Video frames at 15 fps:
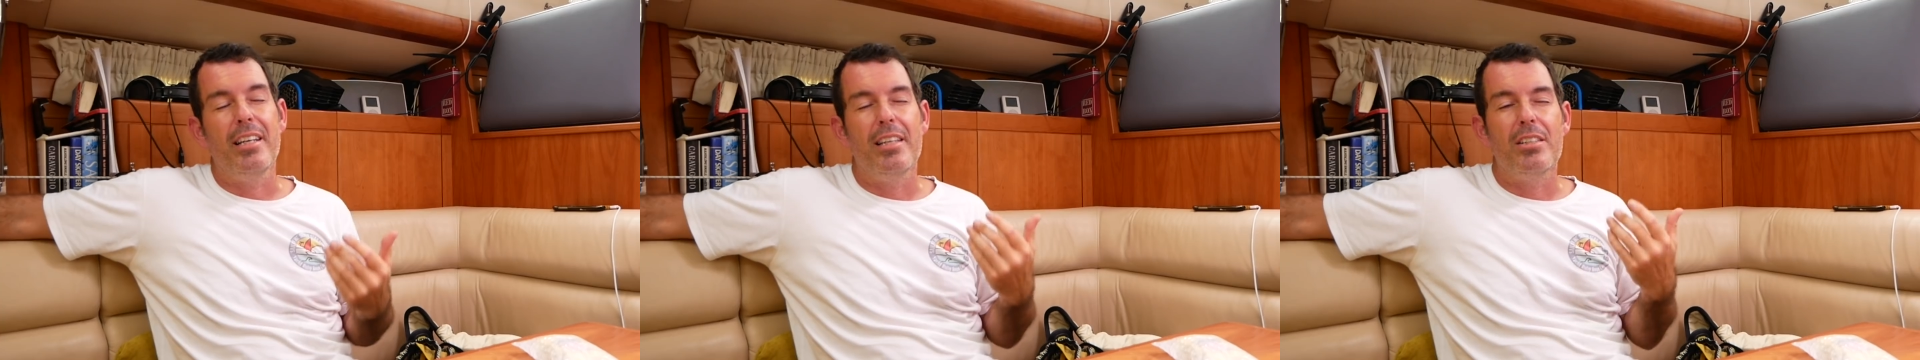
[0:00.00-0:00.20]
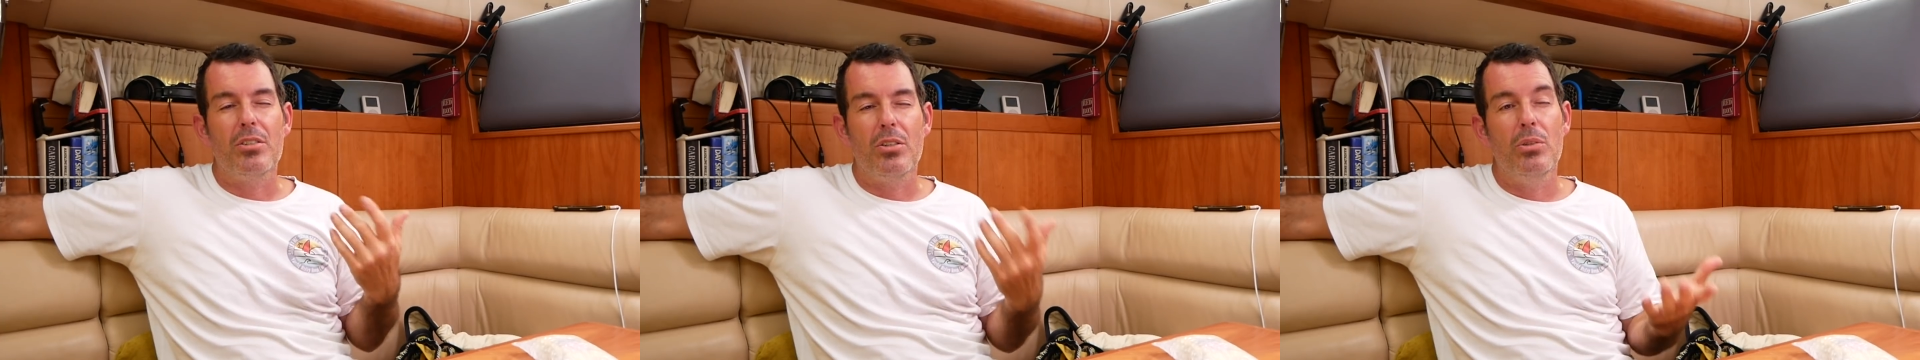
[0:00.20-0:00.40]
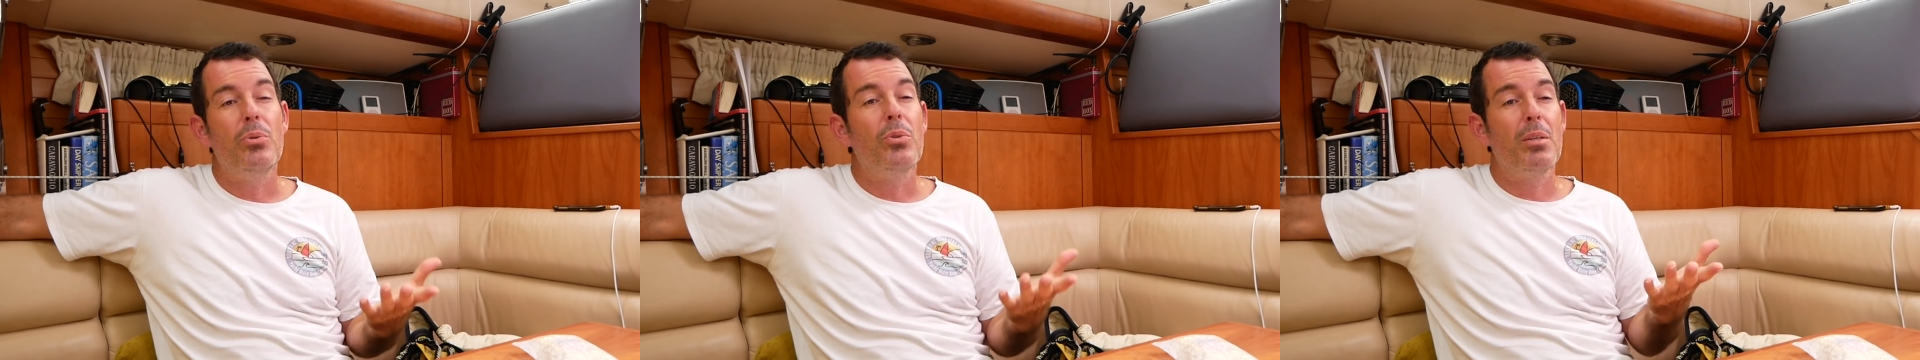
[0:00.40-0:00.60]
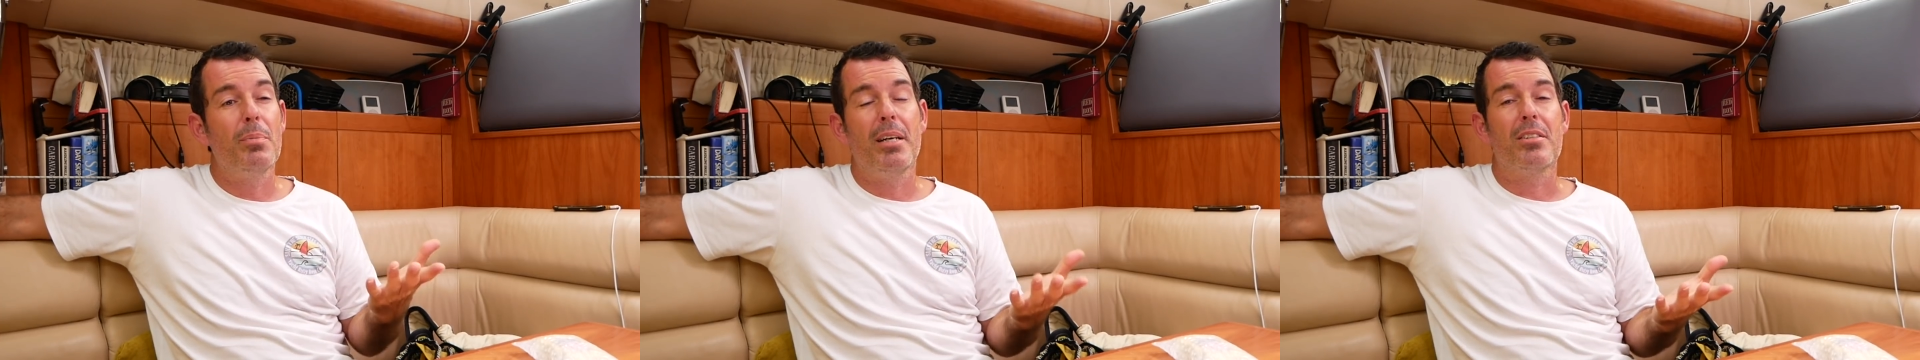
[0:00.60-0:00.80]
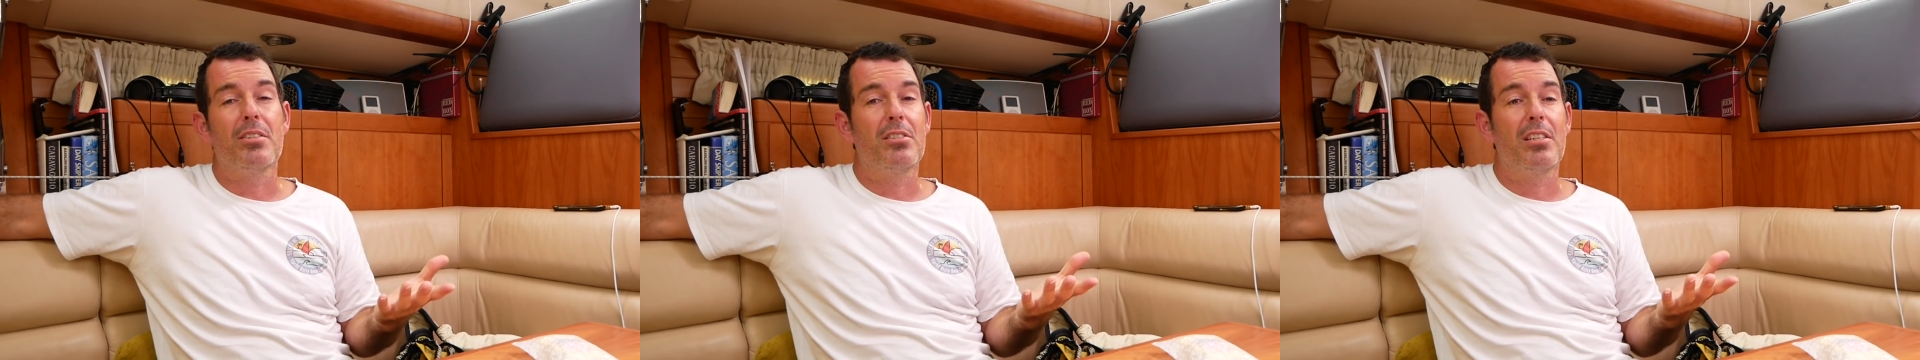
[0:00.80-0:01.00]
is all
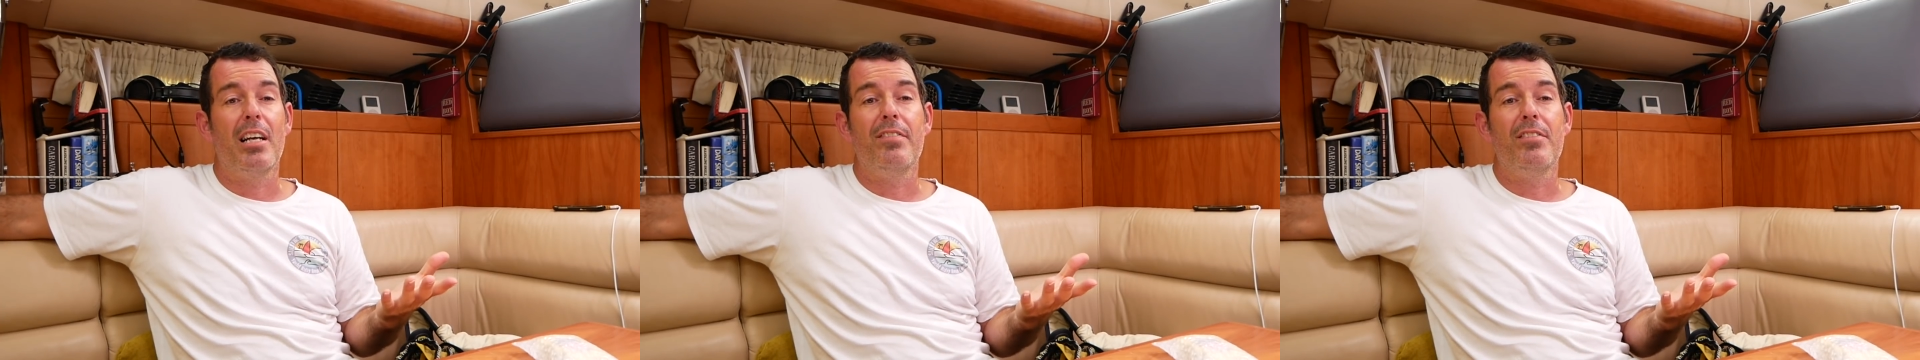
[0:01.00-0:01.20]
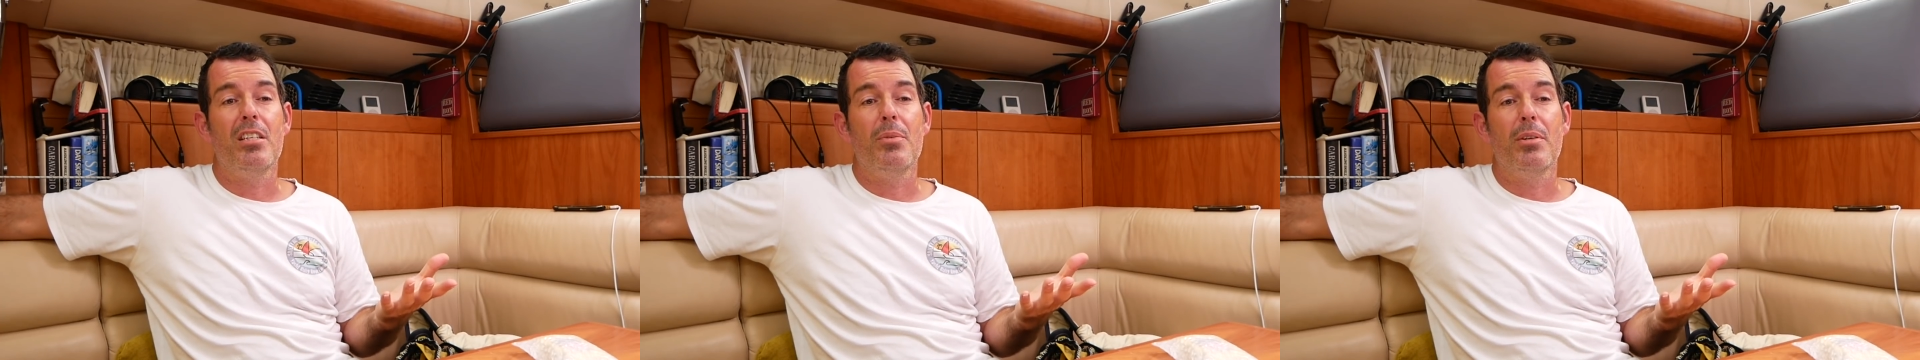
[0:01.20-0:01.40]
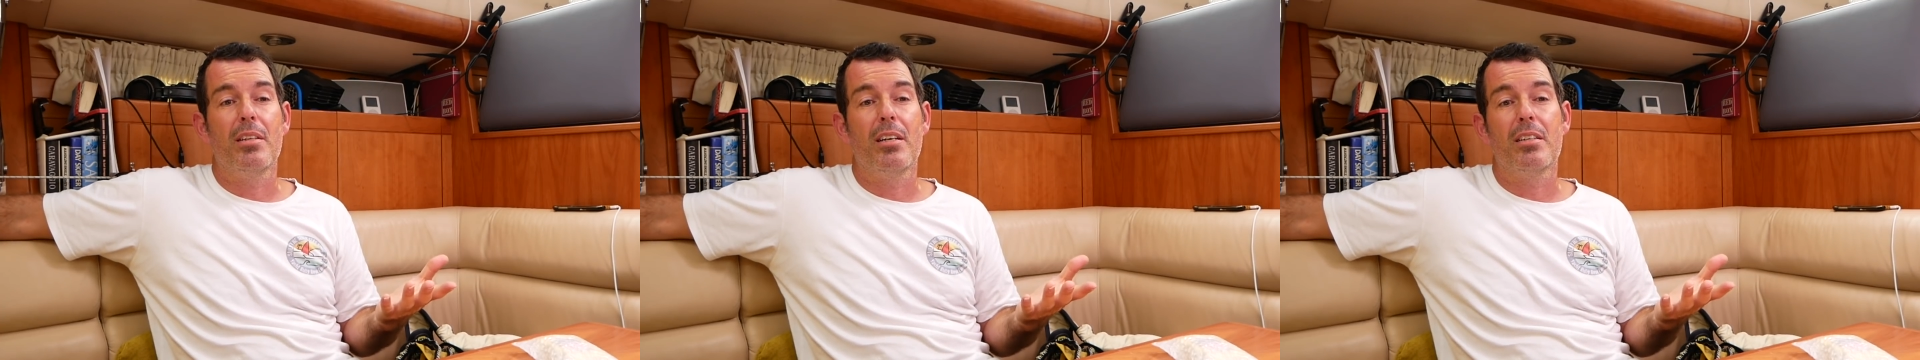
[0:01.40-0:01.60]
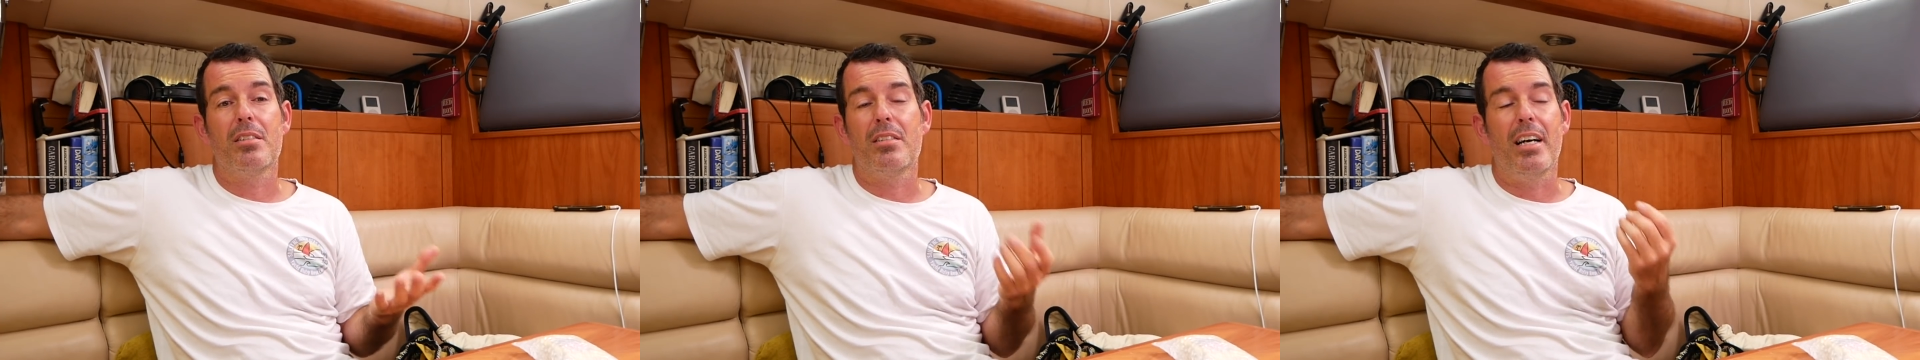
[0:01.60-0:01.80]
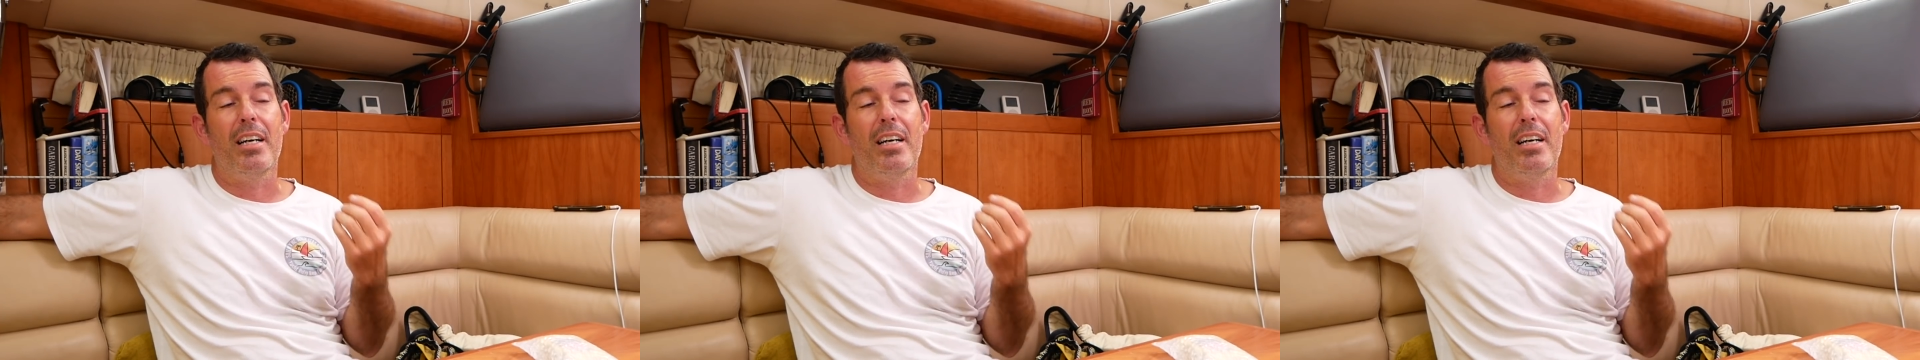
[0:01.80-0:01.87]
about safety with us,